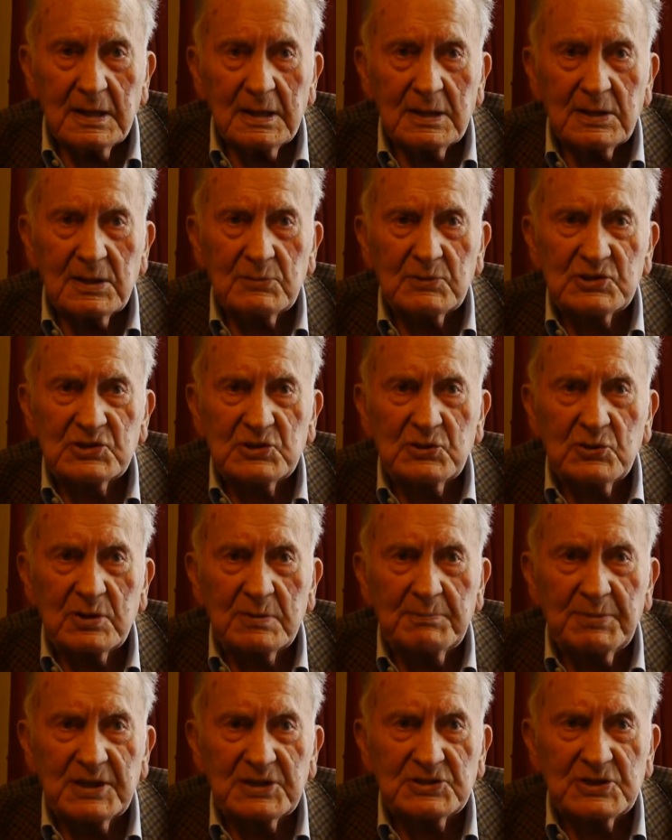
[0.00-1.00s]
They were storing
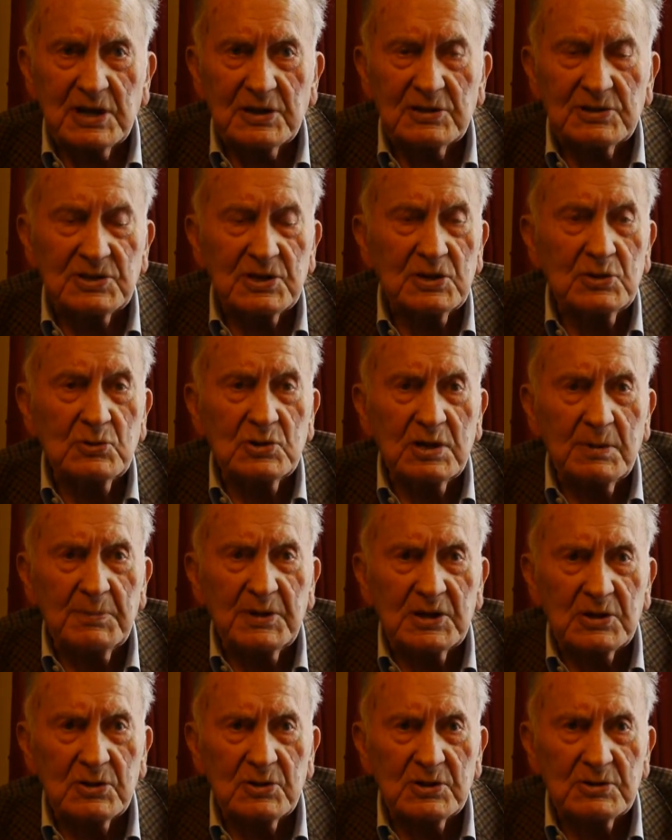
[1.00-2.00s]
petrol because they knew there'd be
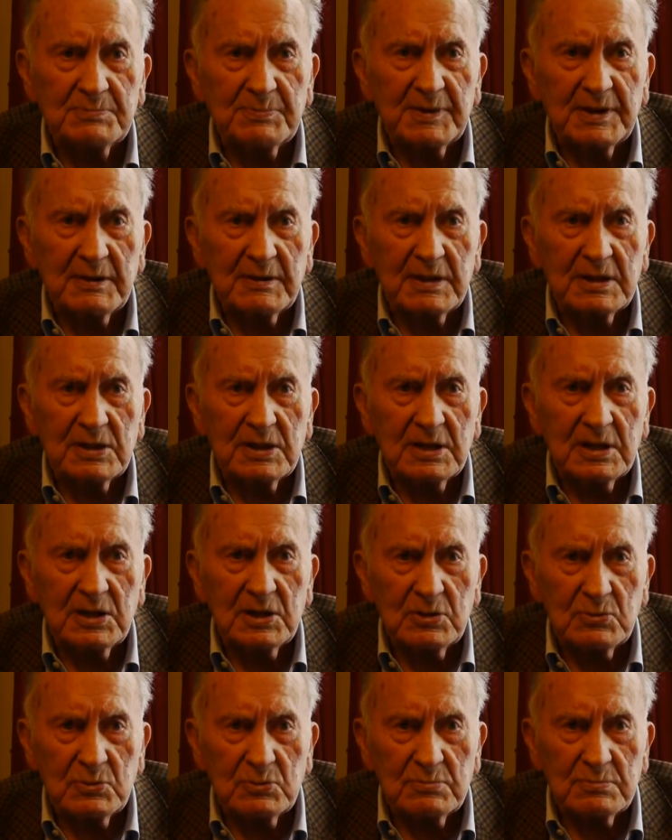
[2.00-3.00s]
a good, be they
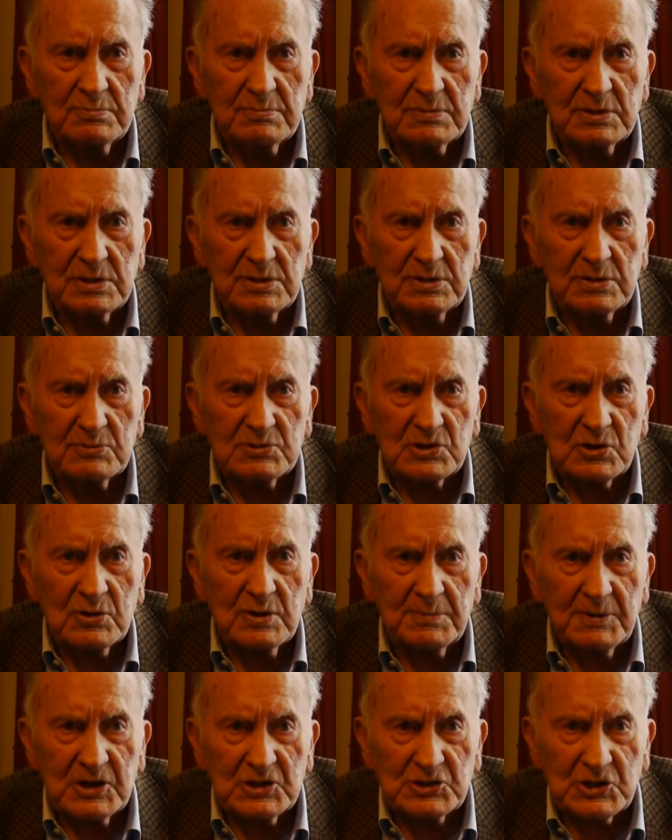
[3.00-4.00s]
knew there was going to
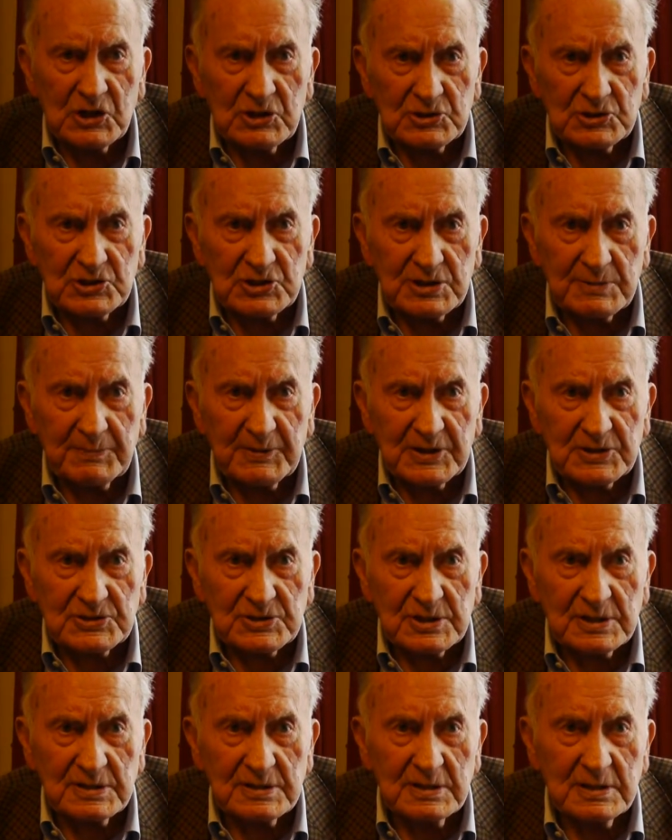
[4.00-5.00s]
be a shortage of
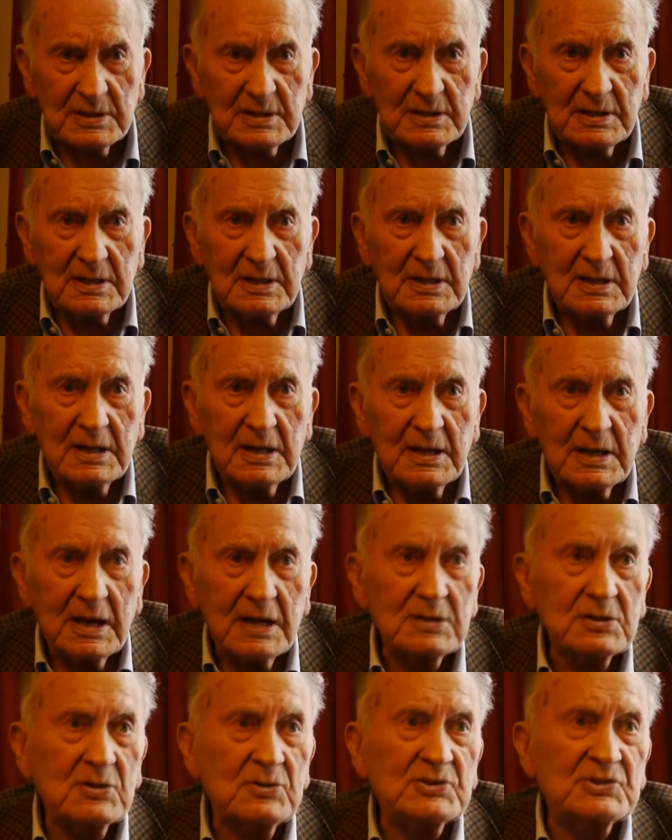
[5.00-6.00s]
petrol, and
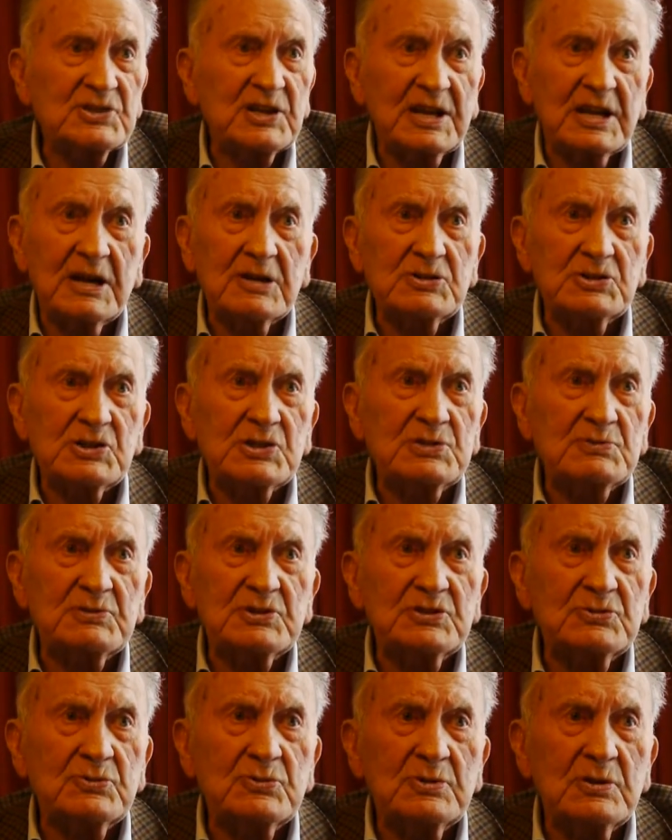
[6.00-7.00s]
of course the garages were
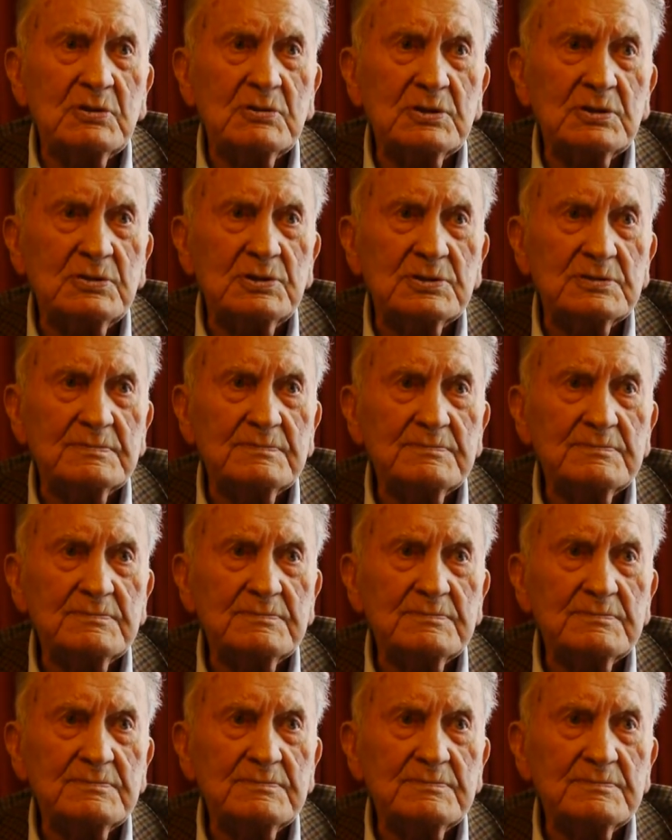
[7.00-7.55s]
doing no good.